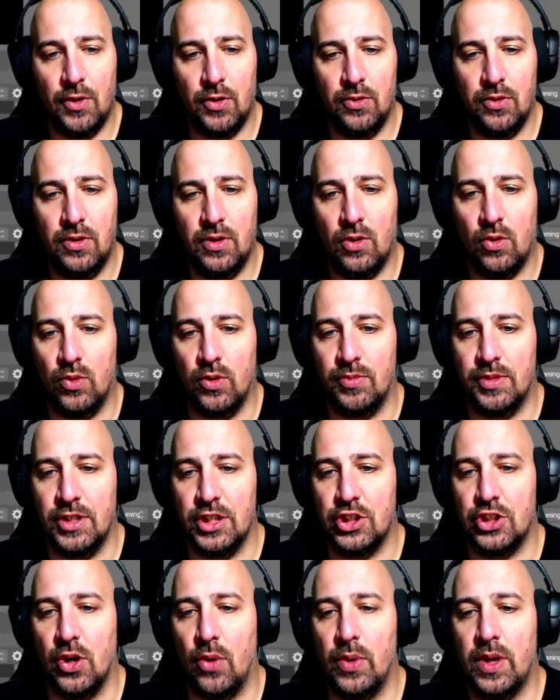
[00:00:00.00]
will be
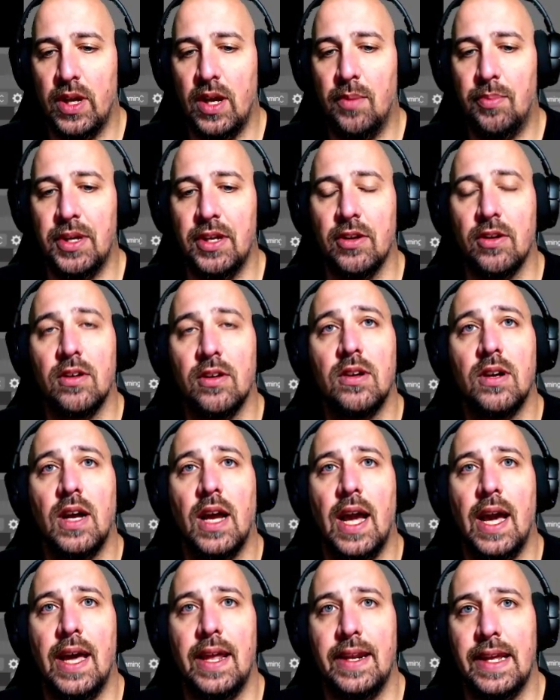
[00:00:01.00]
showing up here,
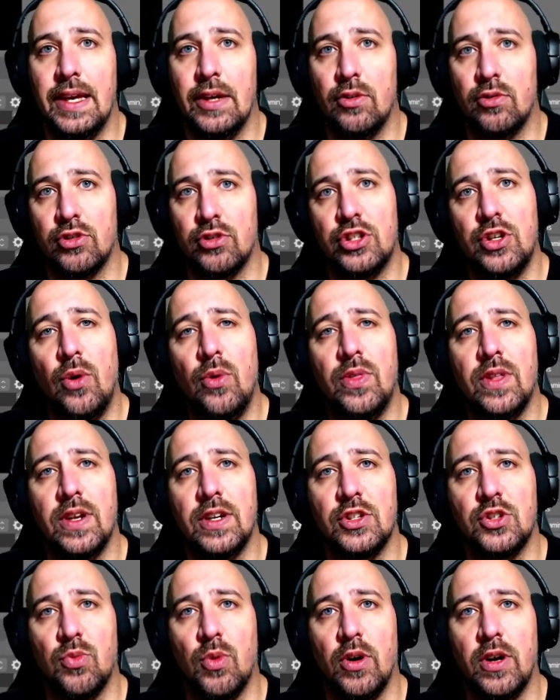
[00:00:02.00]
and it'll show that
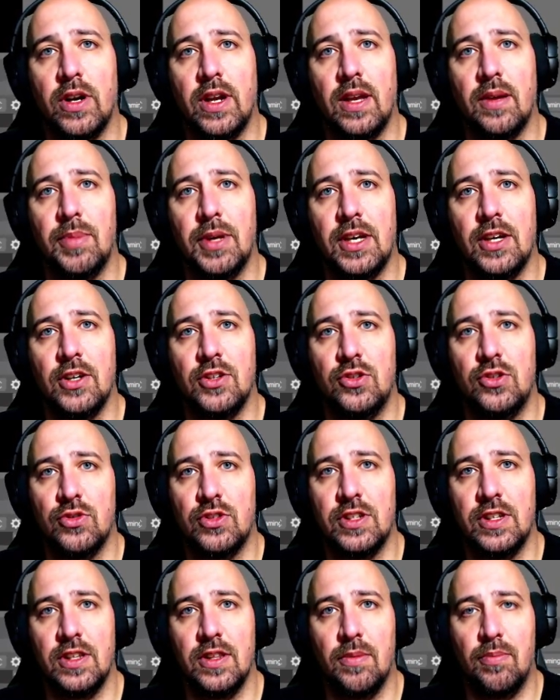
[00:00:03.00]
it's working because you'll see
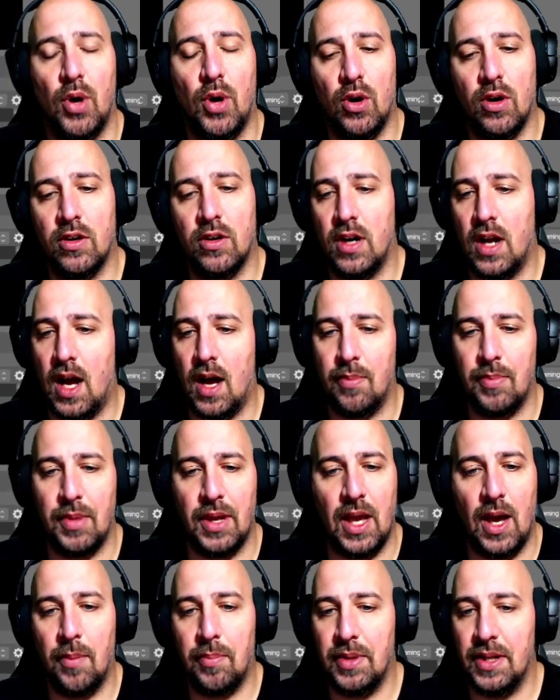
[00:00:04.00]
the bar hopping
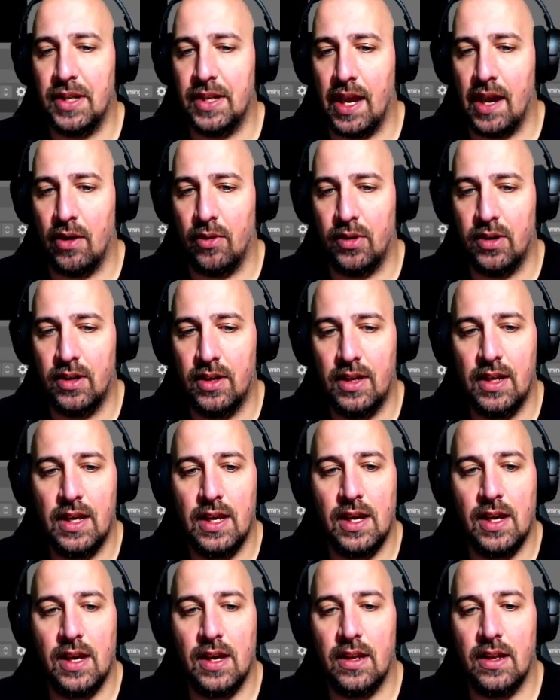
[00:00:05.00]
up and down.
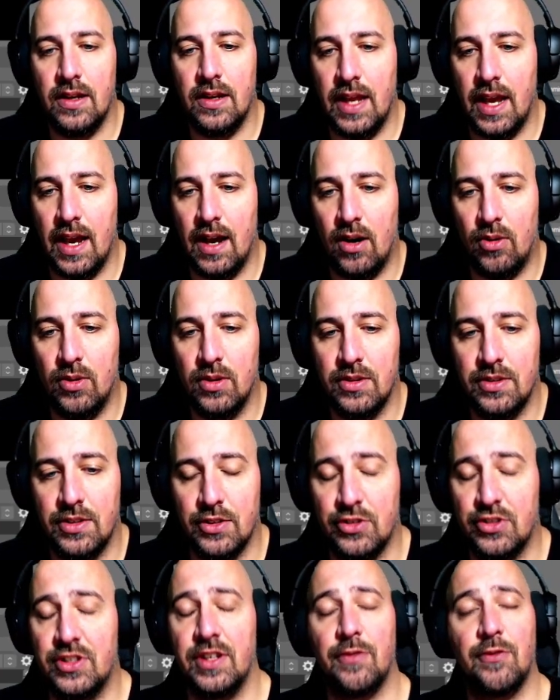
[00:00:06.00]
Now,
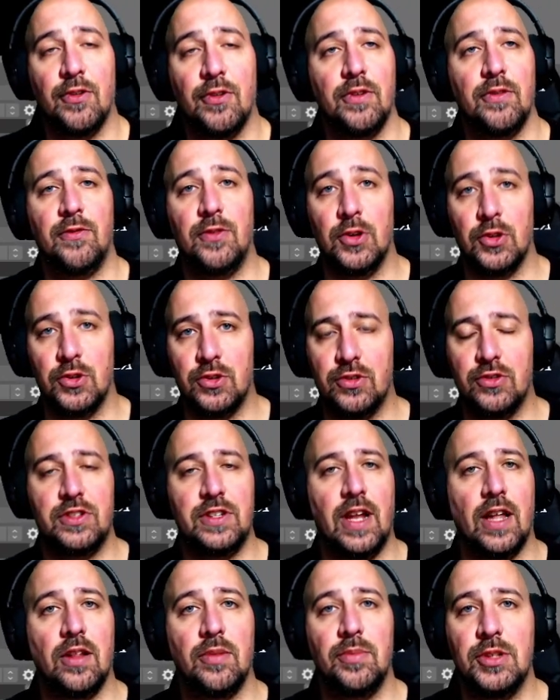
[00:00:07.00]
there's different filters and
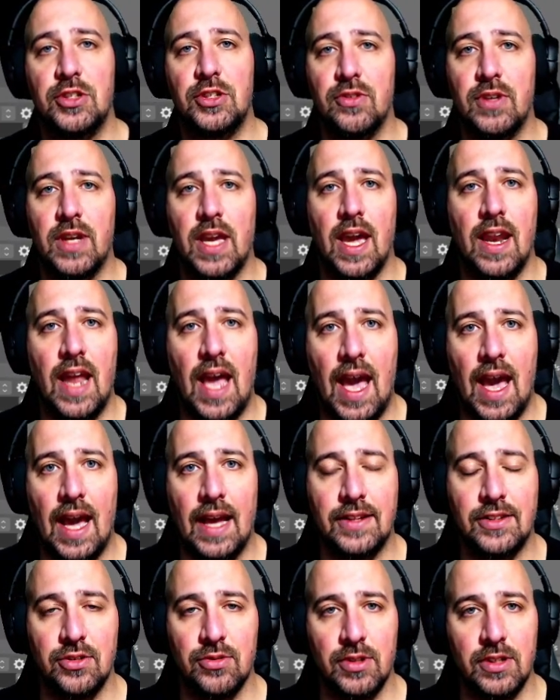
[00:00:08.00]
elements you can add
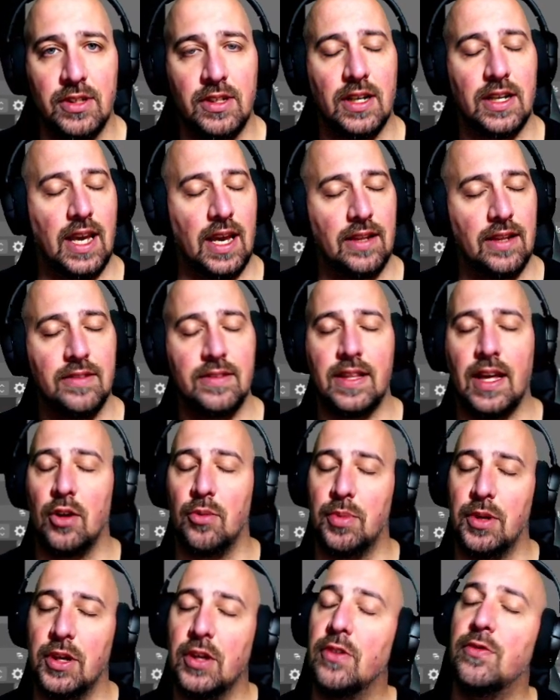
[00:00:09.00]
to it. Again, that'll
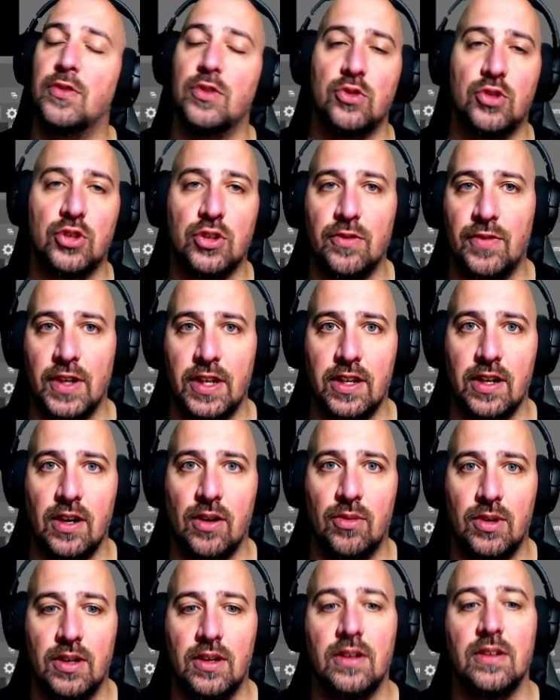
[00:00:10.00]
be in a future video.
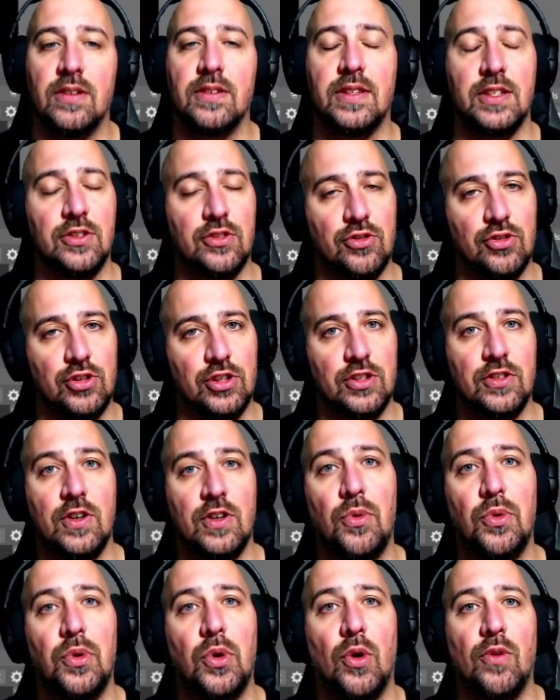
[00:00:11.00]
These are just
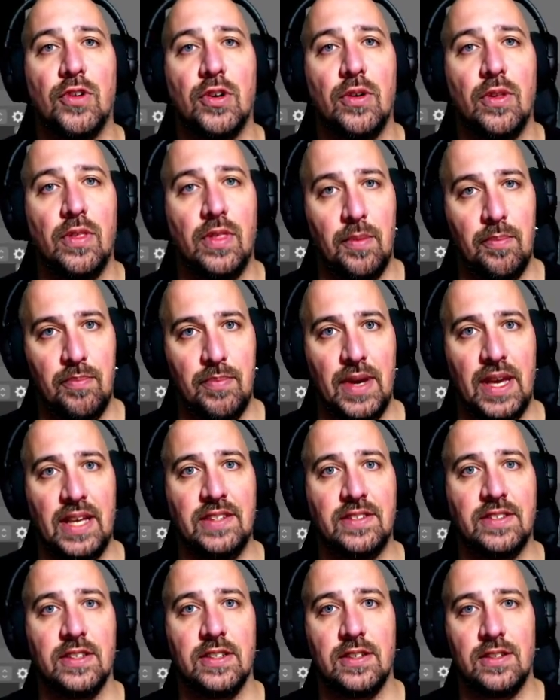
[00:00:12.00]
going over the
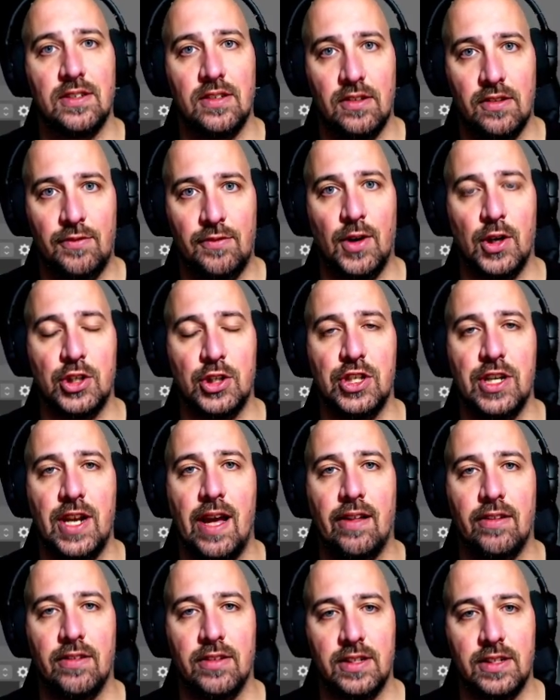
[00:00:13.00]
basic
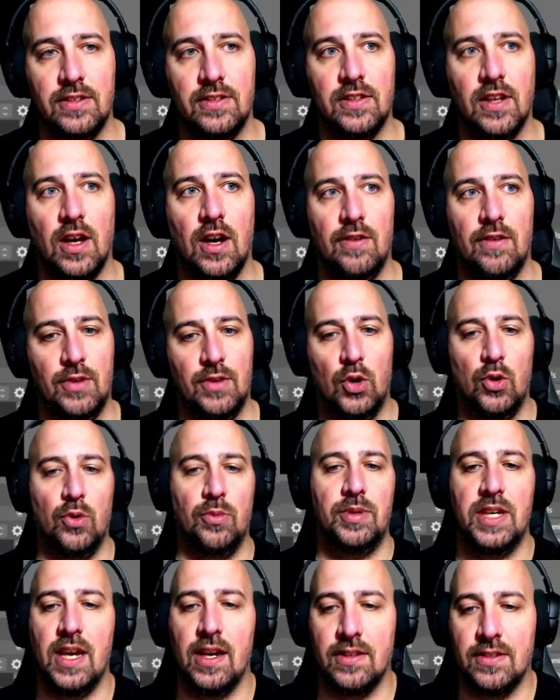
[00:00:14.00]
functionalities of
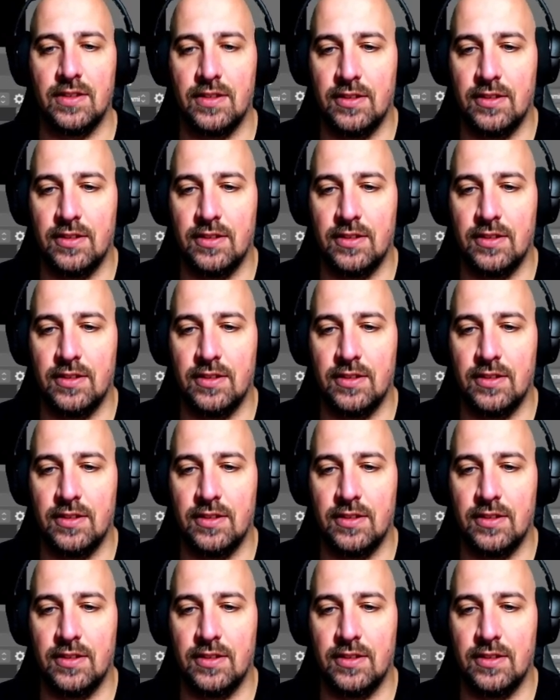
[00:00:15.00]
OBS.